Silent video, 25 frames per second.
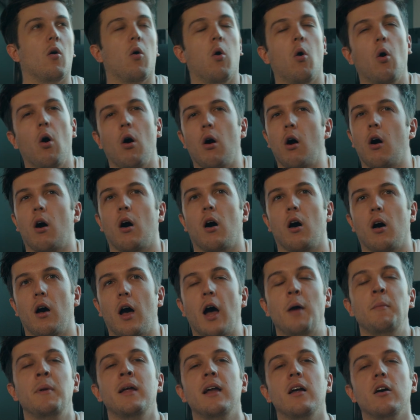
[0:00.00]

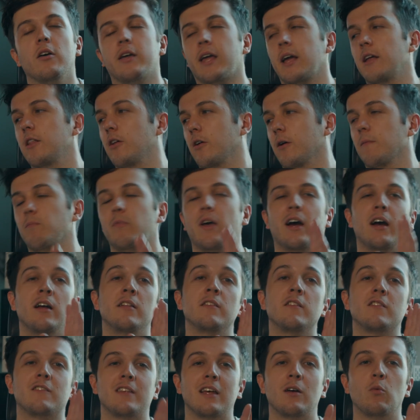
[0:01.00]
I mean, okay, look, I
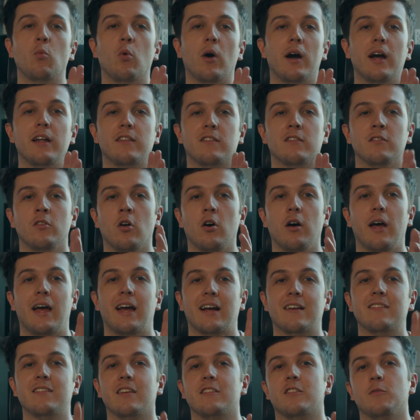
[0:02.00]
understand why it's not
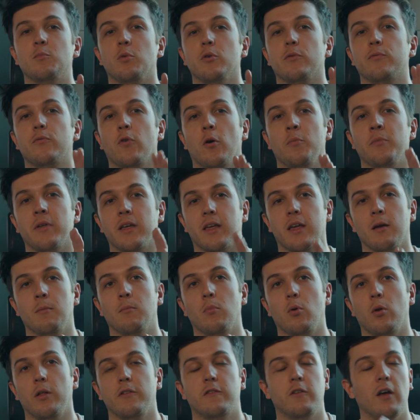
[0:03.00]
accessible from the
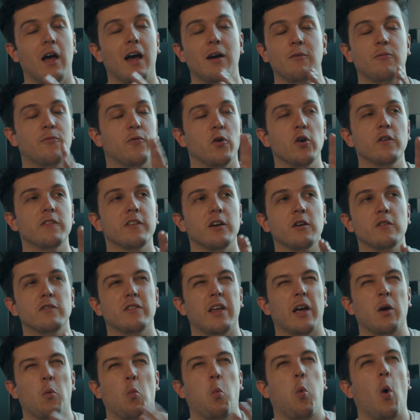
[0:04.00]
gimbal. At first I was
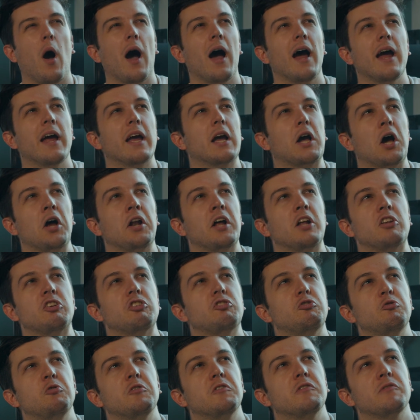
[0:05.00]
like, why can't I
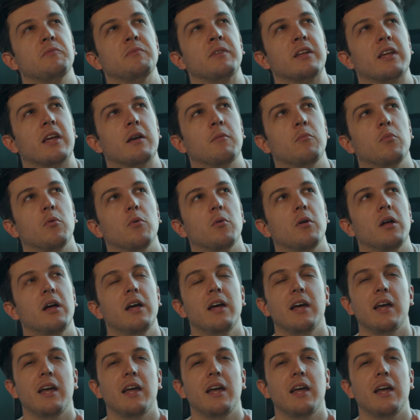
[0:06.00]
just do this from the gimbal?